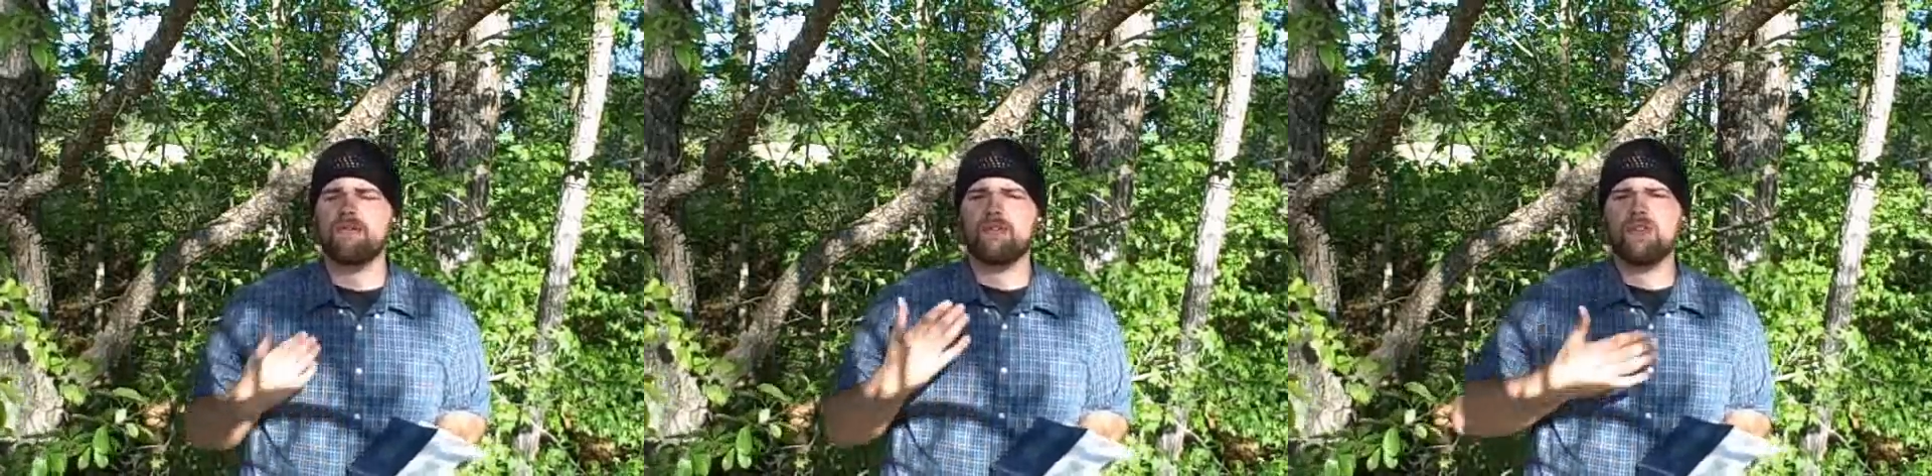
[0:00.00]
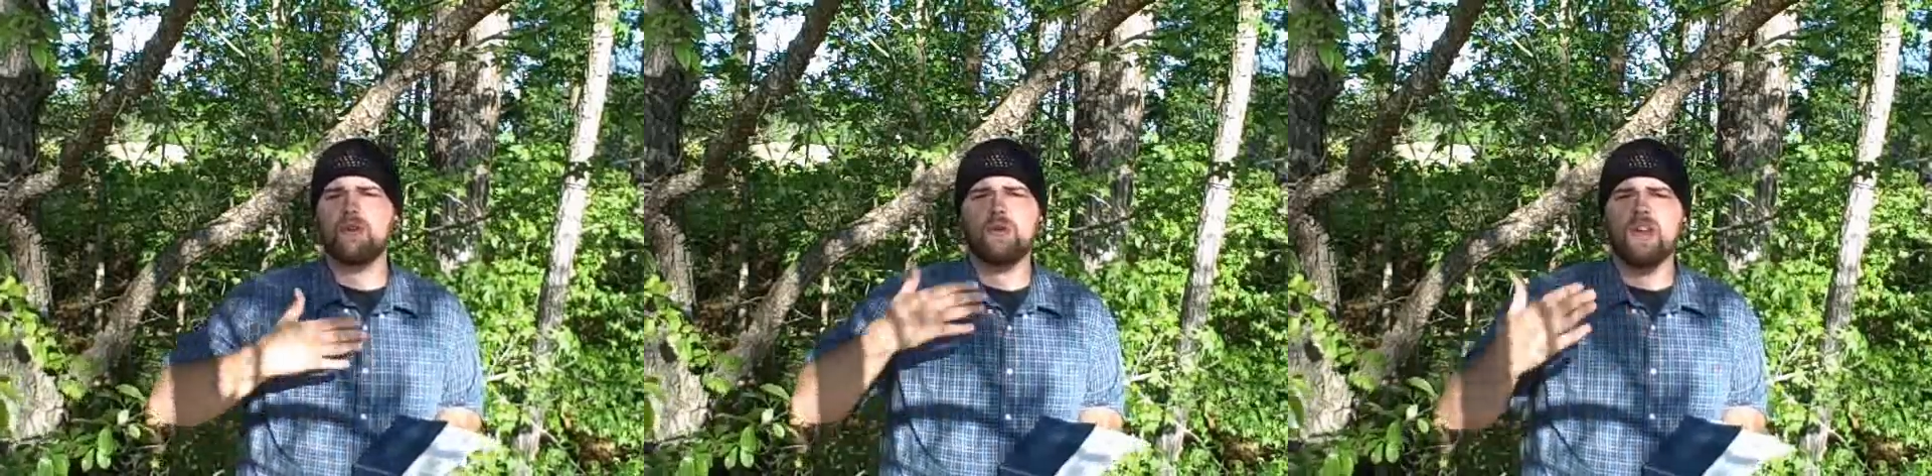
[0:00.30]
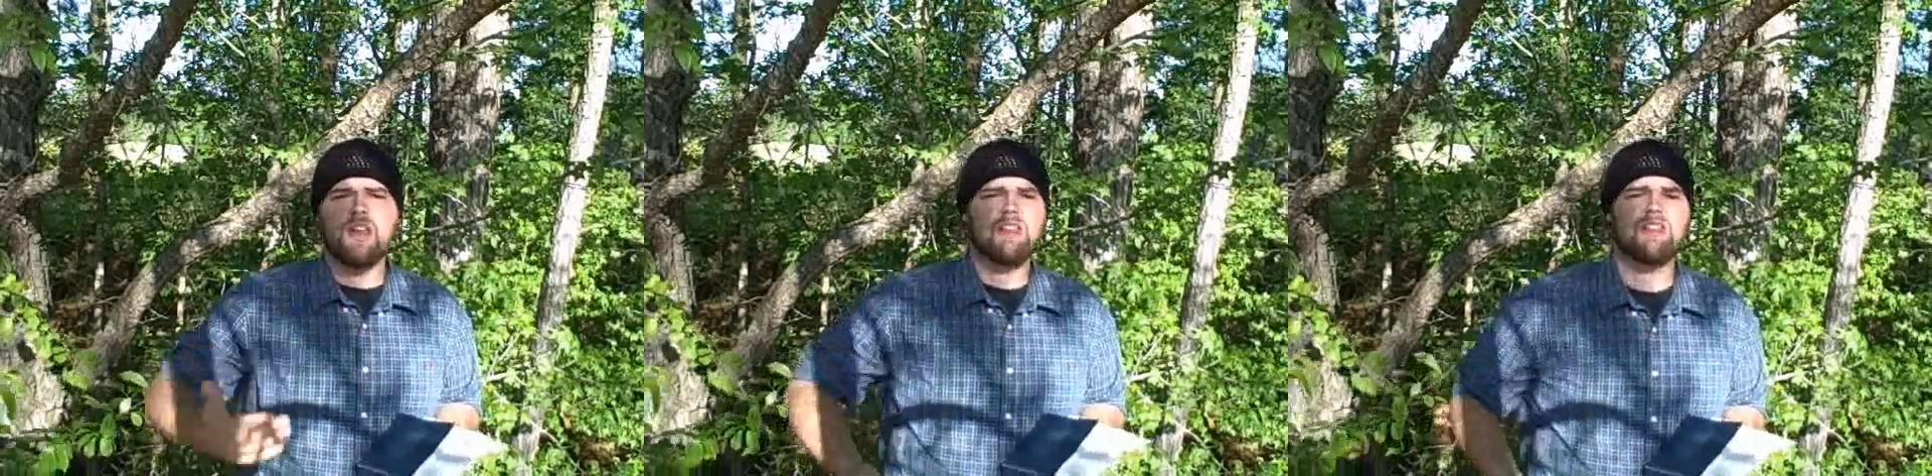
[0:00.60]
He fulfilled
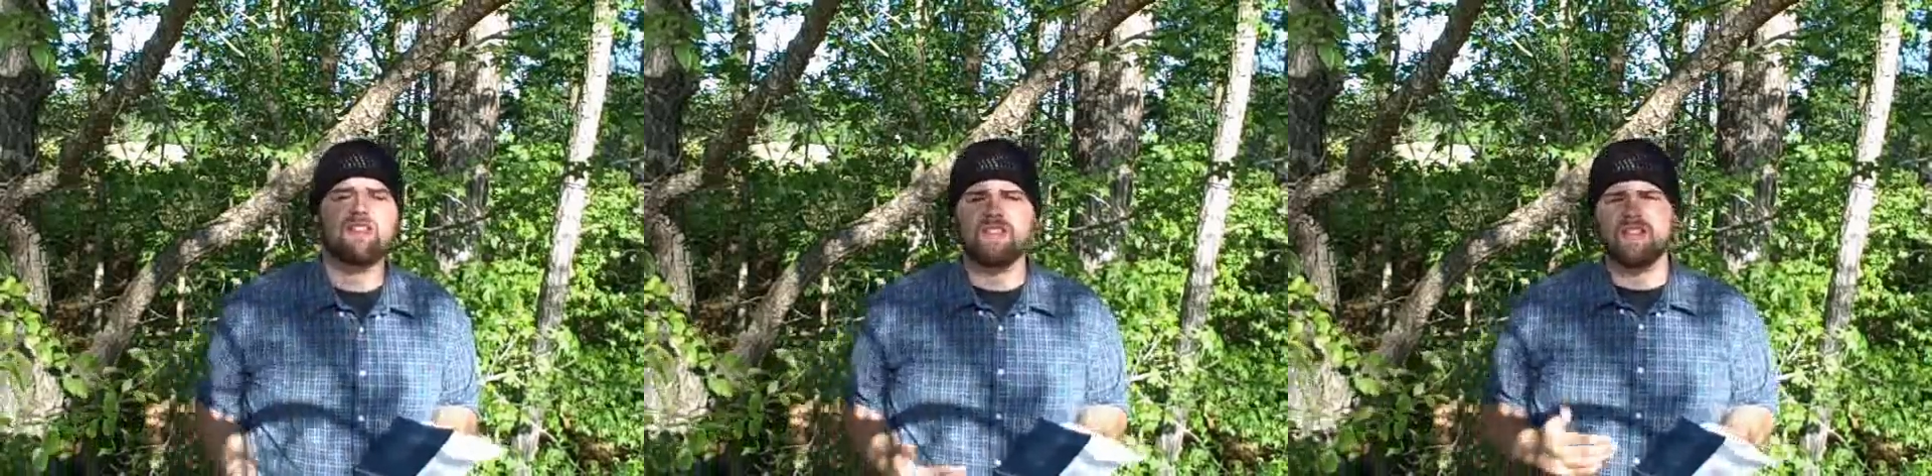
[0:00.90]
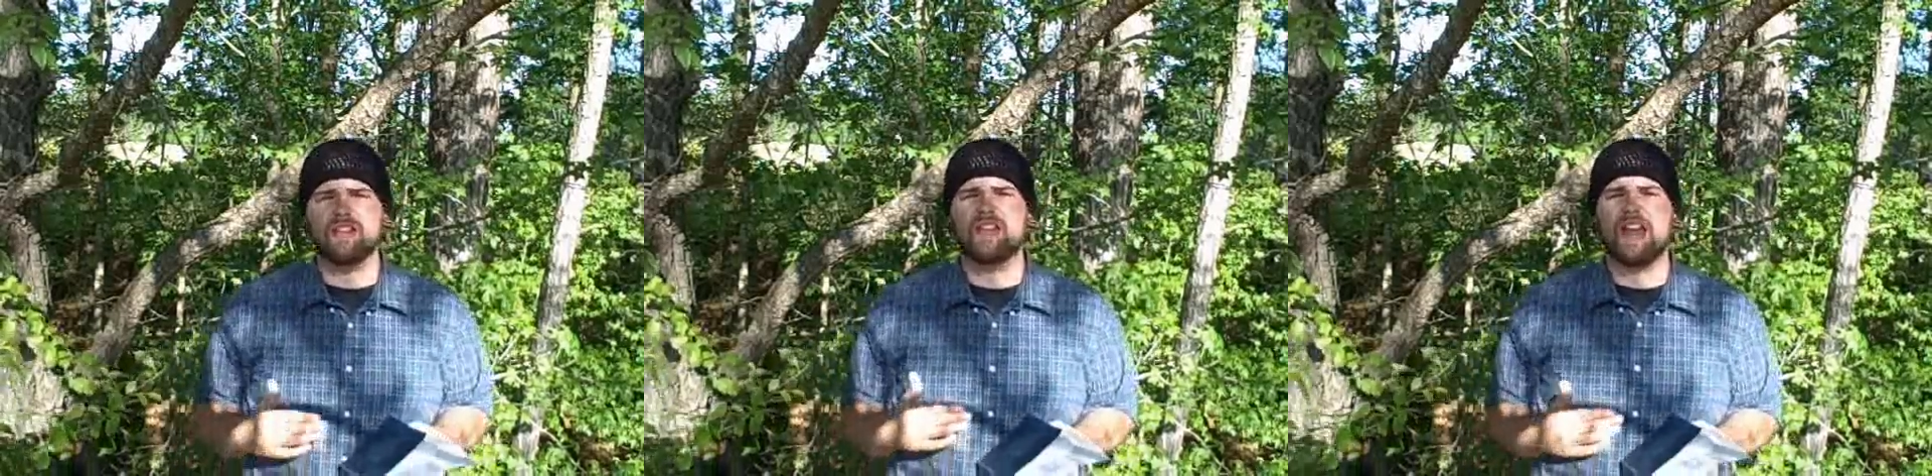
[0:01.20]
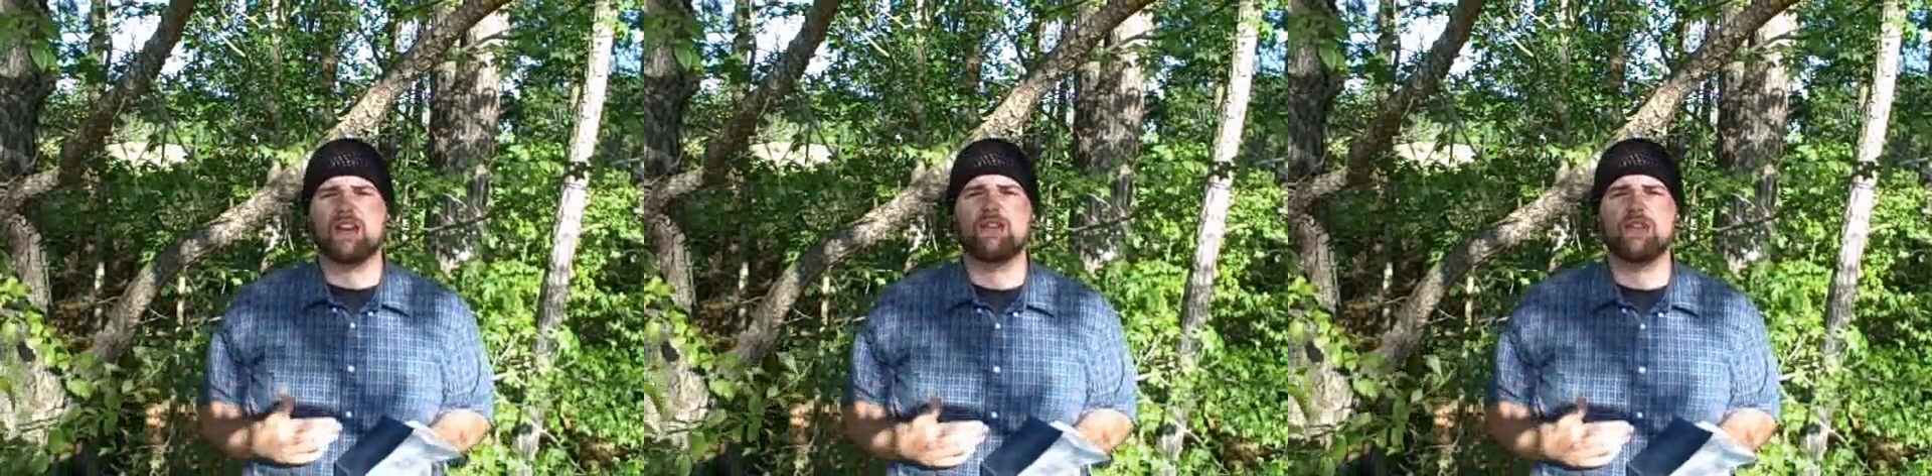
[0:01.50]
the
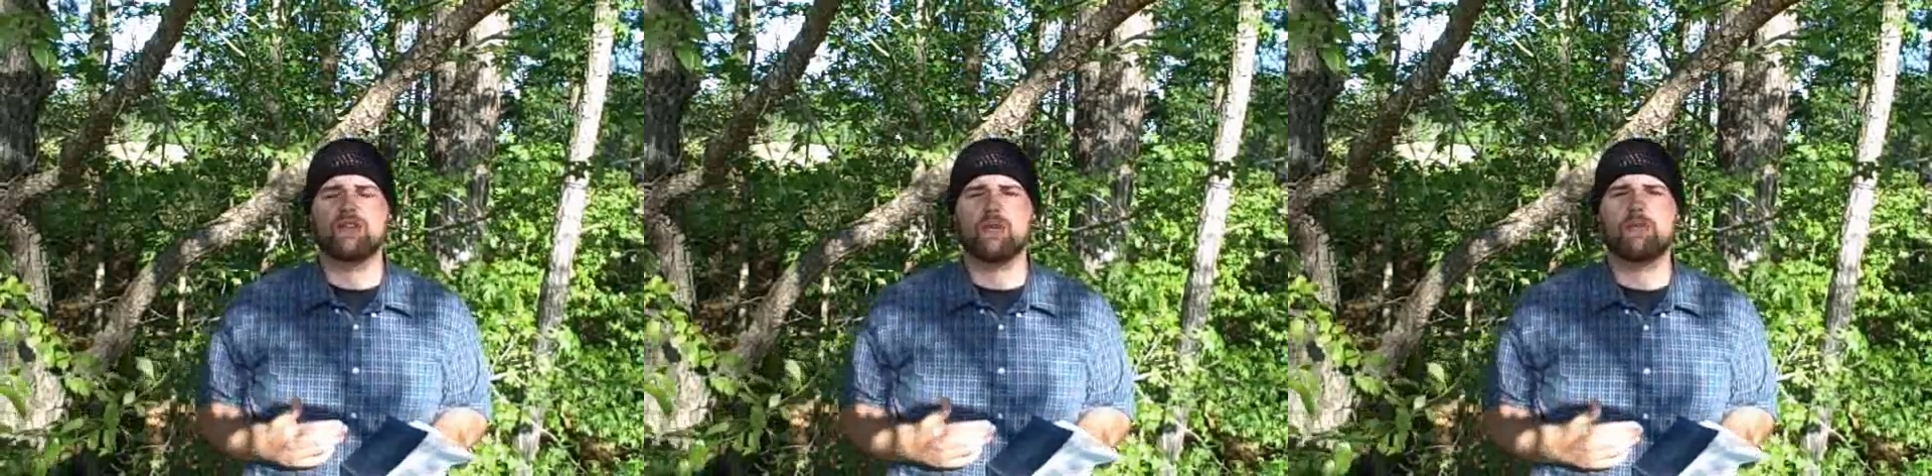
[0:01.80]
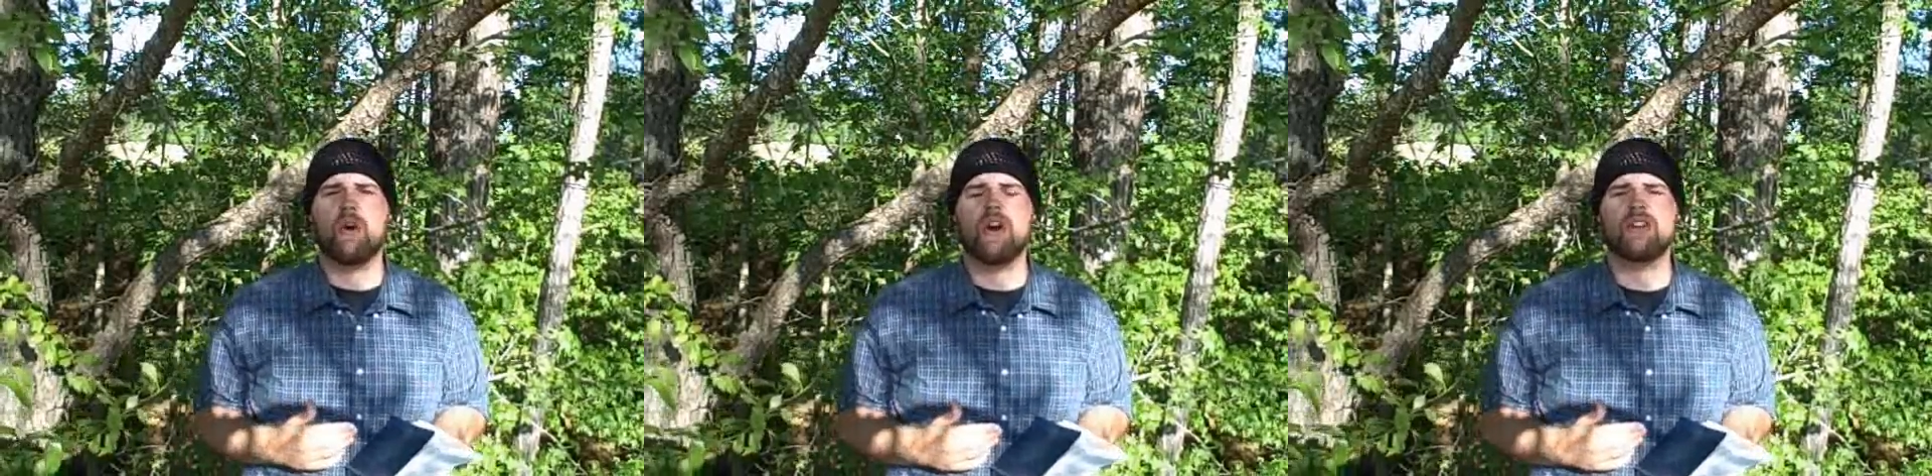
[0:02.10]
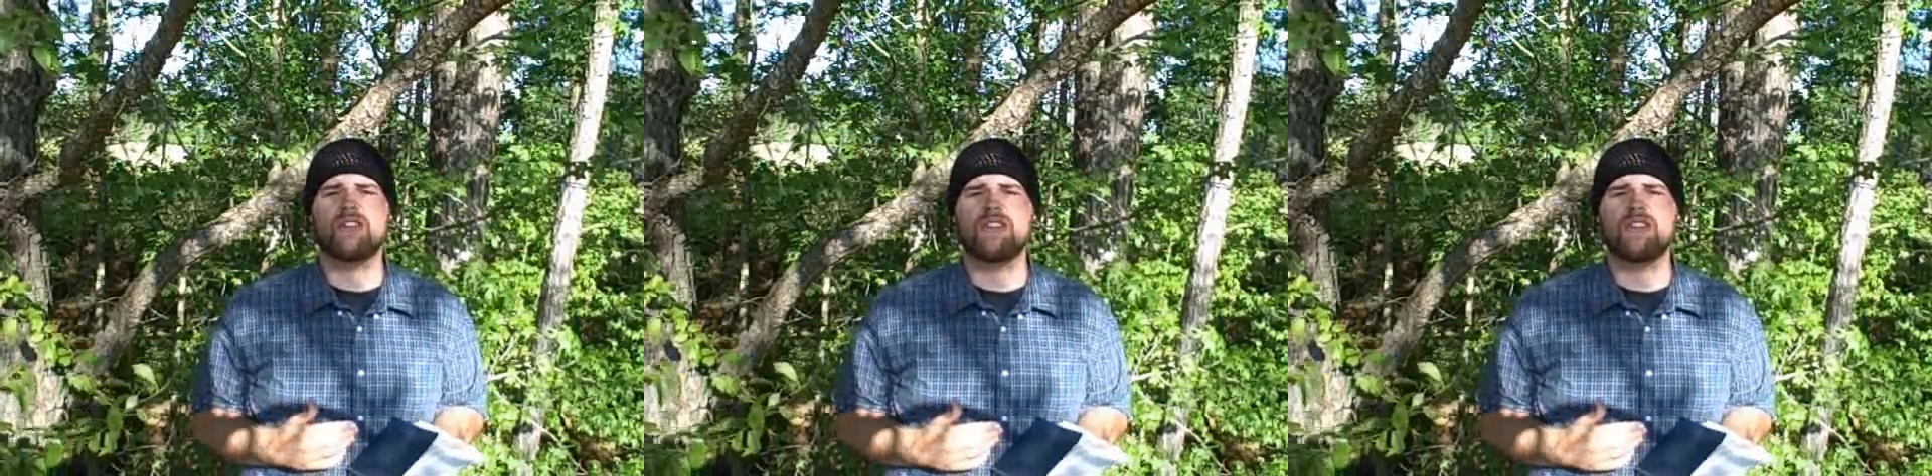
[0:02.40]
sacrificial part.